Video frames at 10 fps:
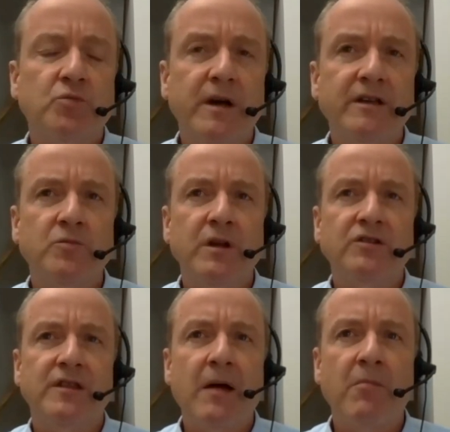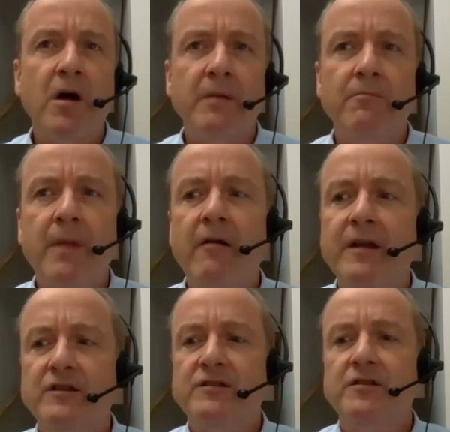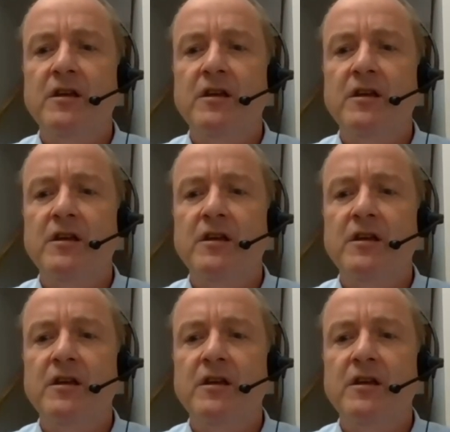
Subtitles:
ways in which that might merit